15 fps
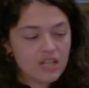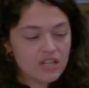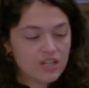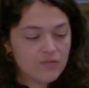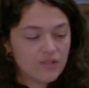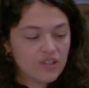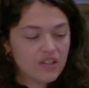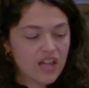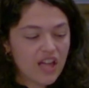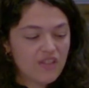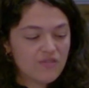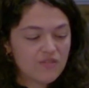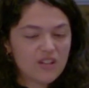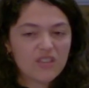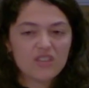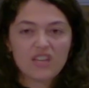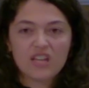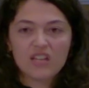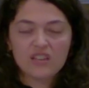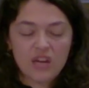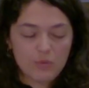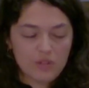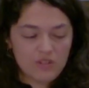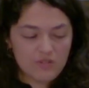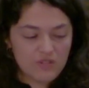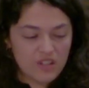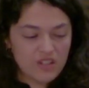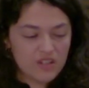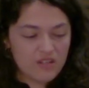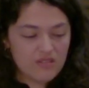to feel everything that we
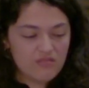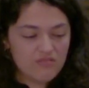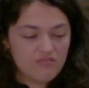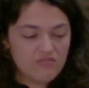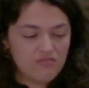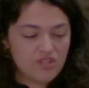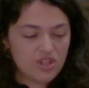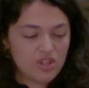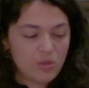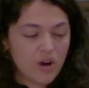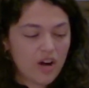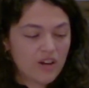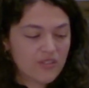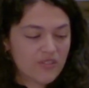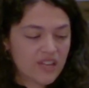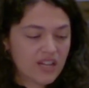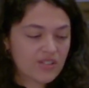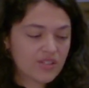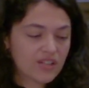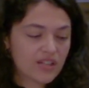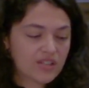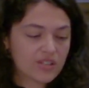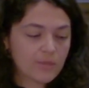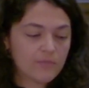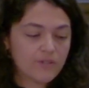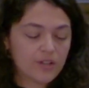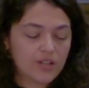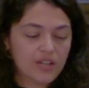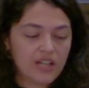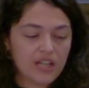feel, to do hard things like
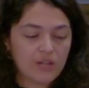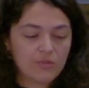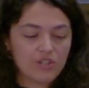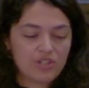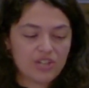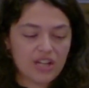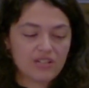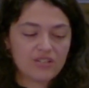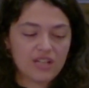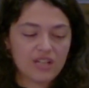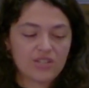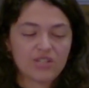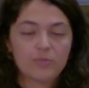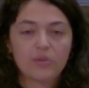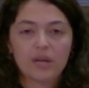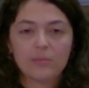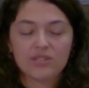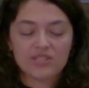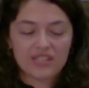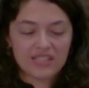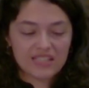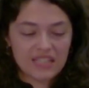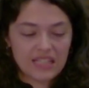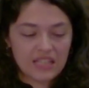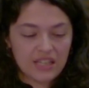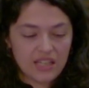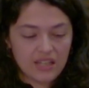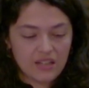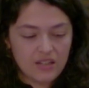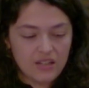subverting and rejecting supremacist
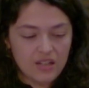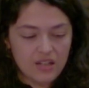thinking,